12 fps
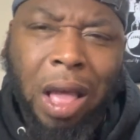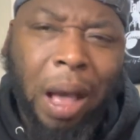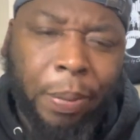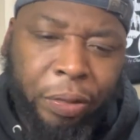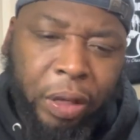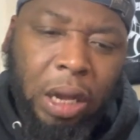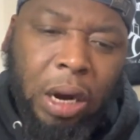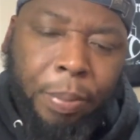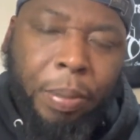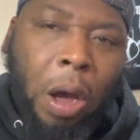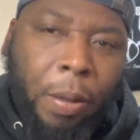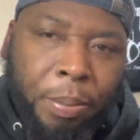I'm thinking
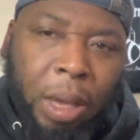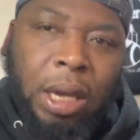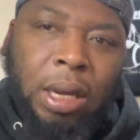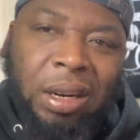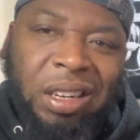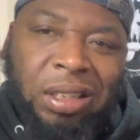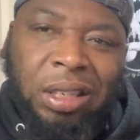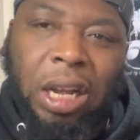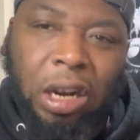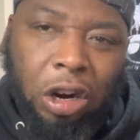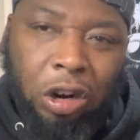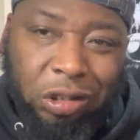about making a
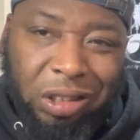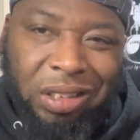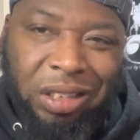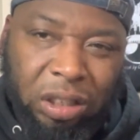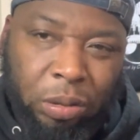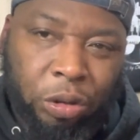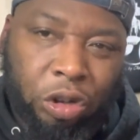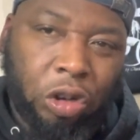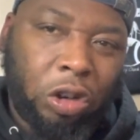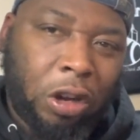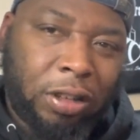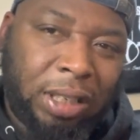Jalen Hurts the system shirt.
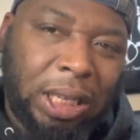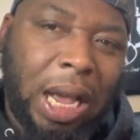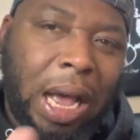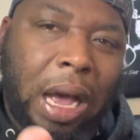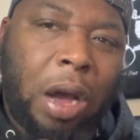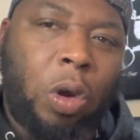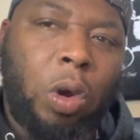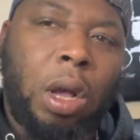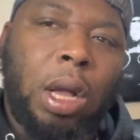Y'all see how